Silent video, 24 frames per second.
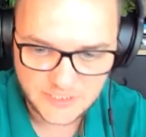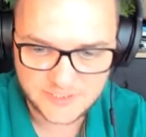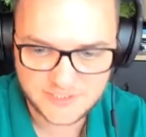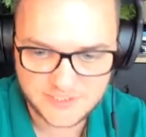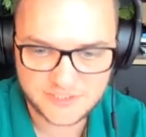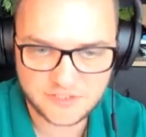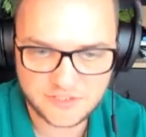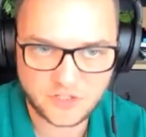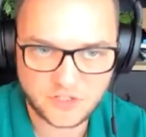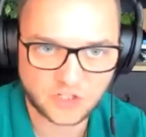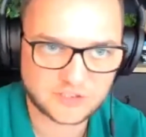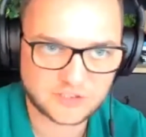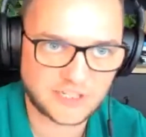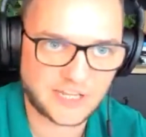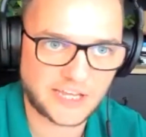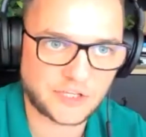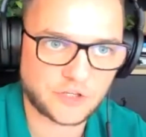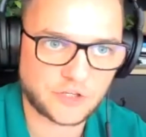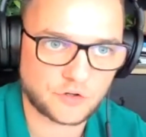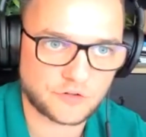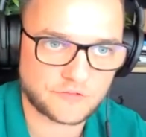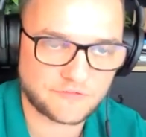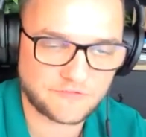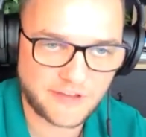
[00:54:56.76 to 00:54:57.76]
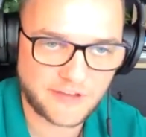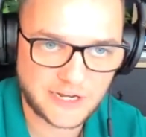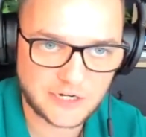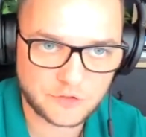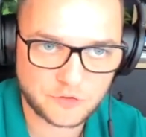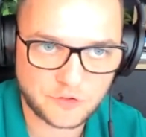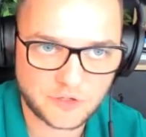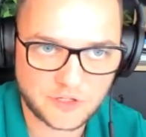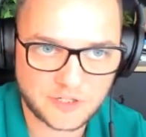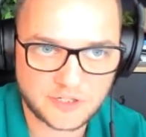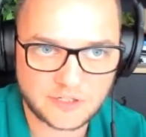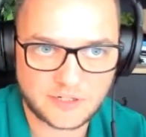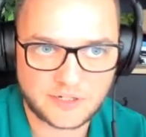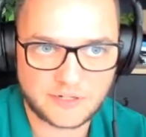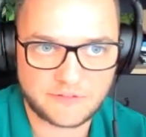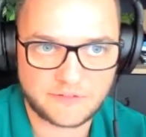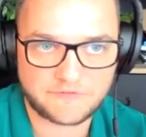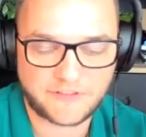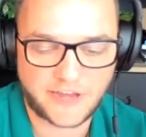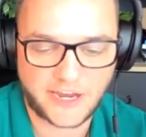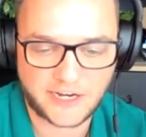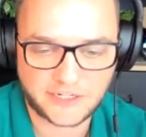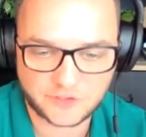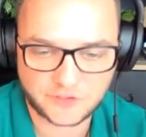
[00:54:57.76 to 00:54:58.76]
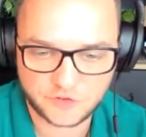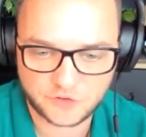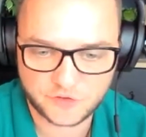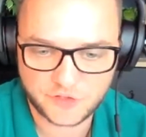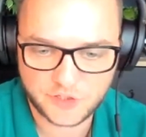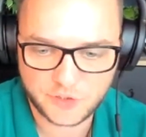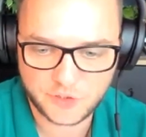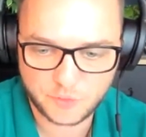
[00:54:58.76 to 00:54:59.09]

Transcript: not like you're valuing a factory